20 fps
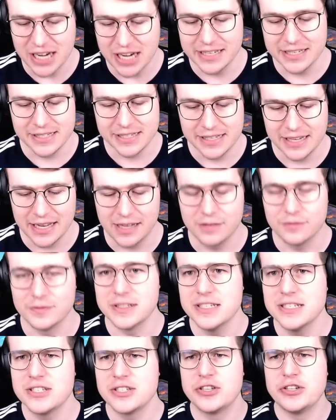itself
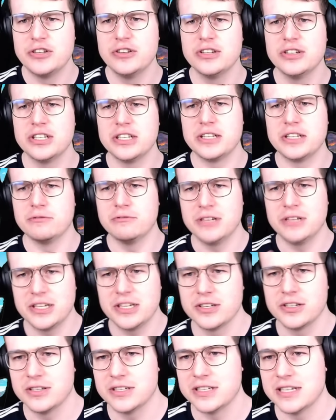is currently really
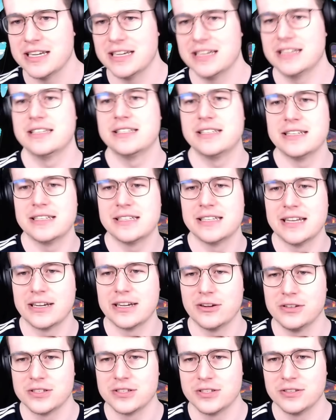good, since like
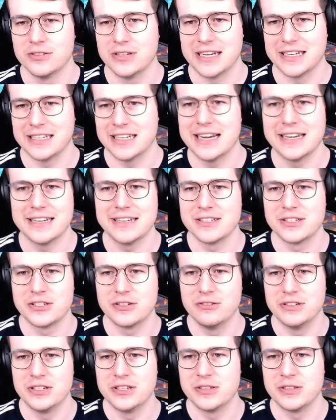also like Lightning is
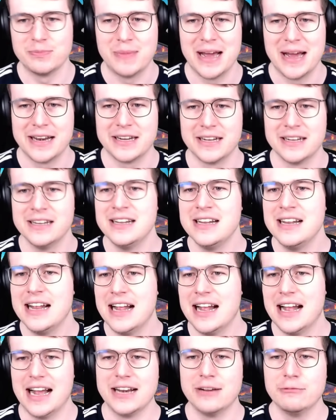currently meta,
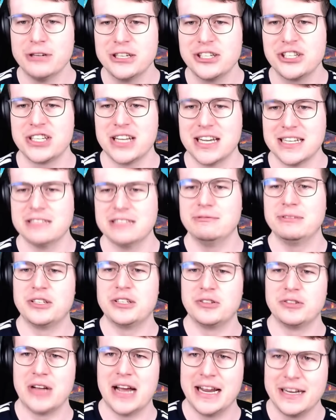and Witch doesn't really
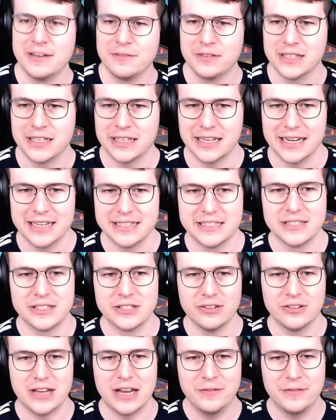do anything against it.
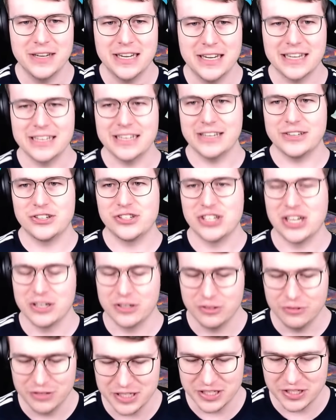So I feel like Electro Giant
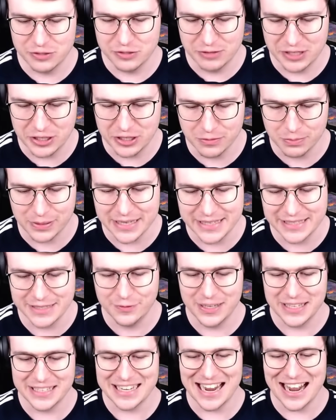currently is in a really good place. I feel
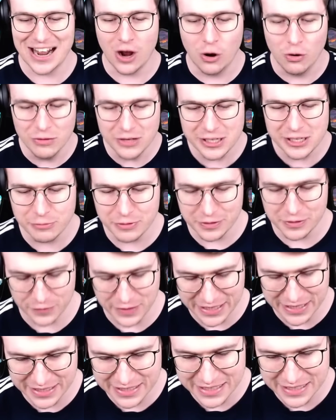like the only real thing